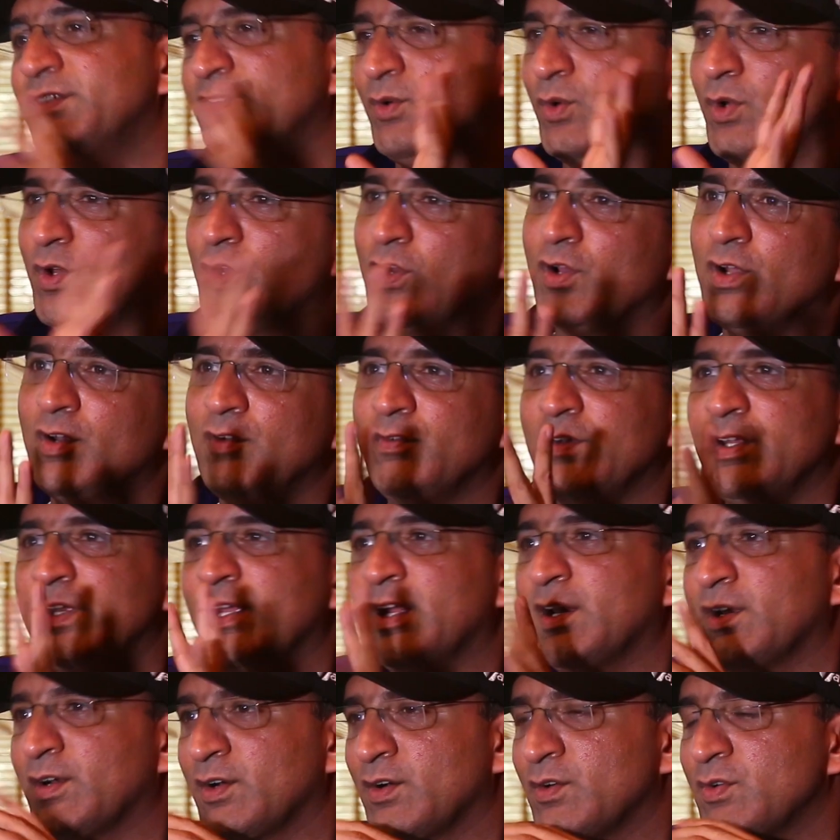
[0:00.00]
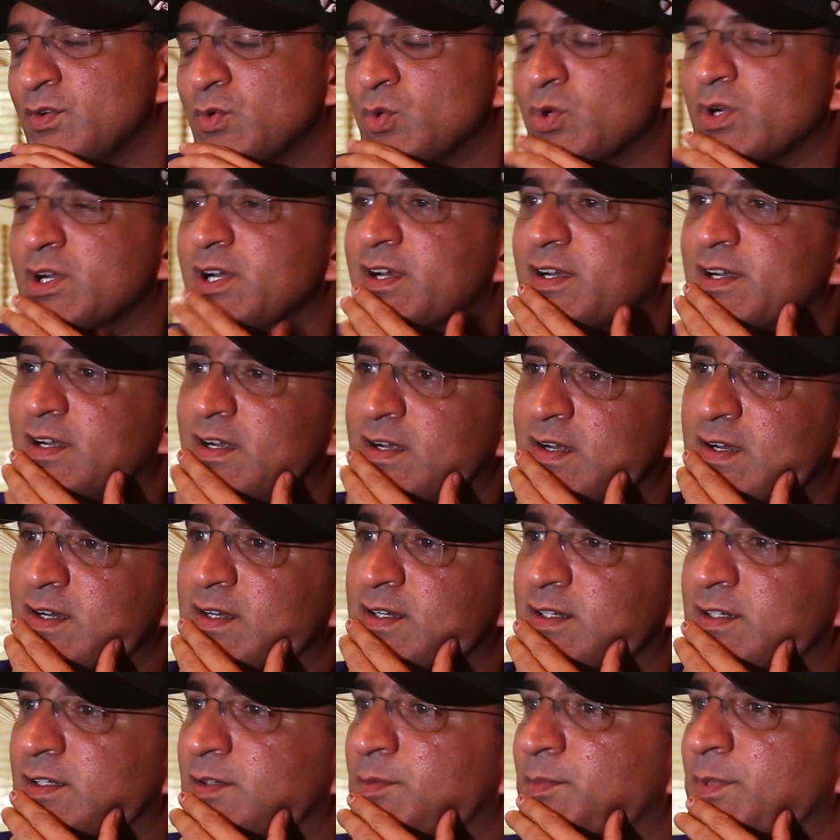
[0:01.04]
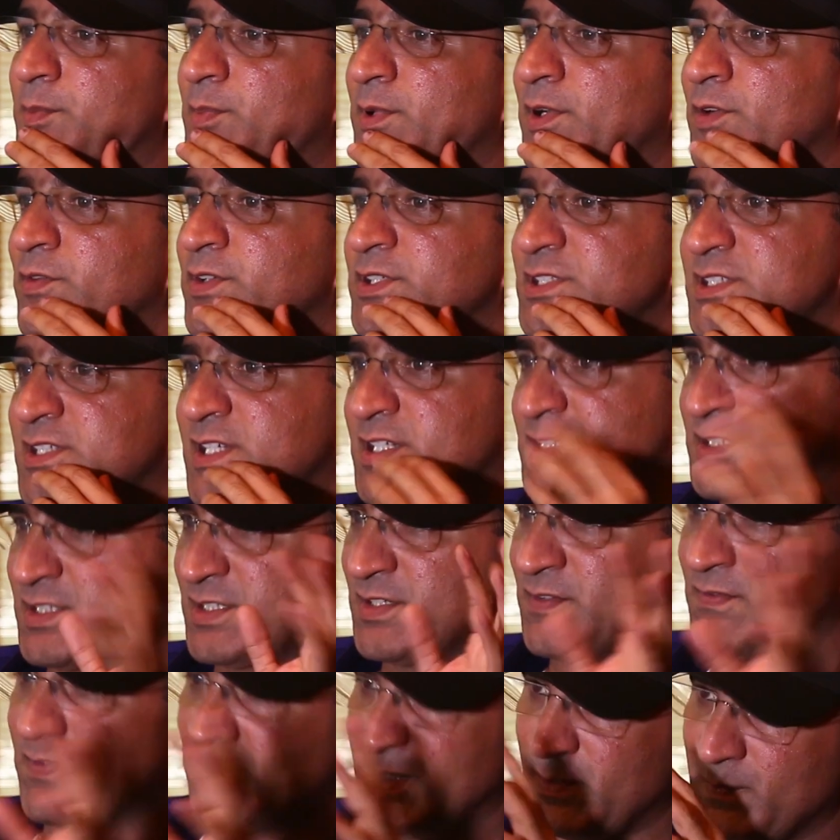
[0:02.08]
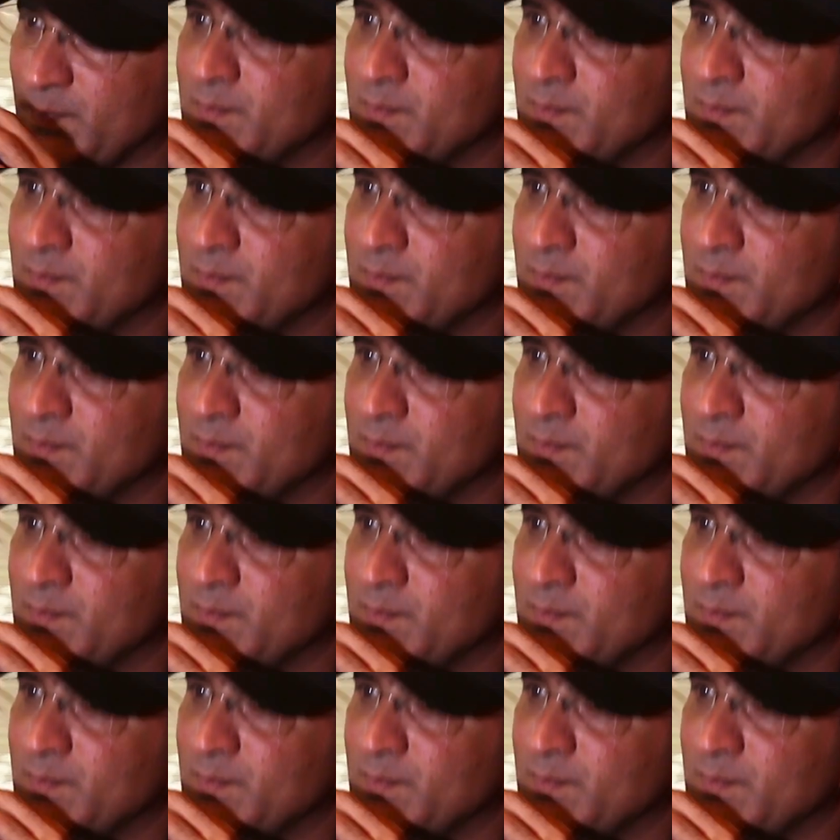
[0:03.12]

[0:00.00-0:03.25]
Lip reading: overall we are around 200 people which touch the film.